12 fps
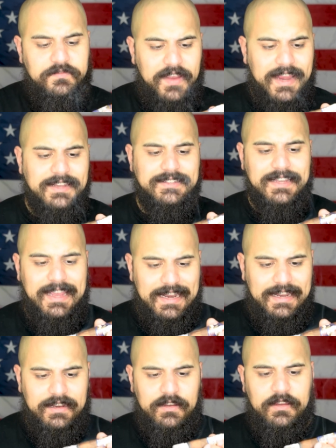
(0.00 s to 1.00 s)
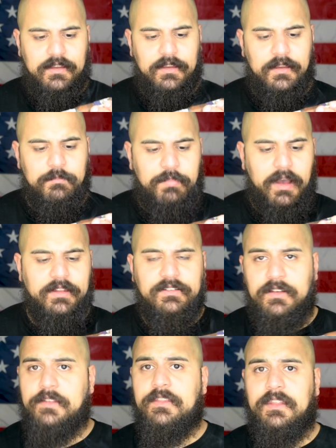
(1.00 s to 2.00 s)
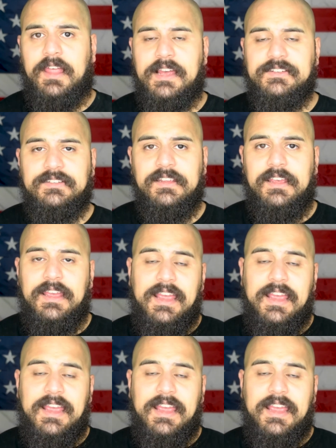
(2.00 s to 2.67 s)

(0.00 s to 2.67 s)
veins in it, but nonetheless,